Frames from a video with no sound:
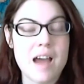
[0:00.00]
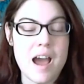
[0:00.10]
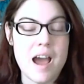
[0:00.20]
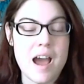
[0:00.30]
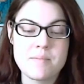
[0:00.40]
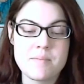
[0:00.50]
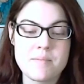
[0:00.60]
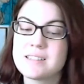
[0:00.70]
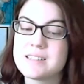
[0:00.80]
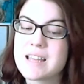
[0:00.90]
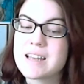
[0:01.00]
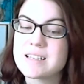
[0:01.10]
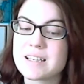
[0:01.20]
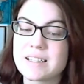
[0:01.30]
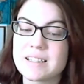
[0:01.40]
I am
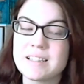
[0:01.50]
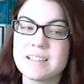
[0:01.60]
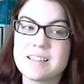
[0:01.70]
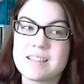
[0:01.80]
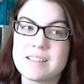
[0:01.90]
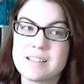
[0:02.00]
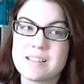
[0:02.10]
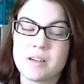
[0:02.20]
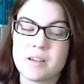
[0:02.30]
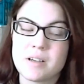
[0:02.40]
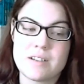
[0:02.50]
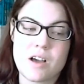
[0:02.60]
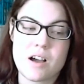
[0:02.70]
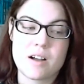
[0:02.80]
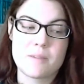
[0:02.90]
extending the steampunk knit
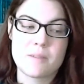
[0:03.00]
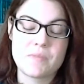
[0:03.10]
along.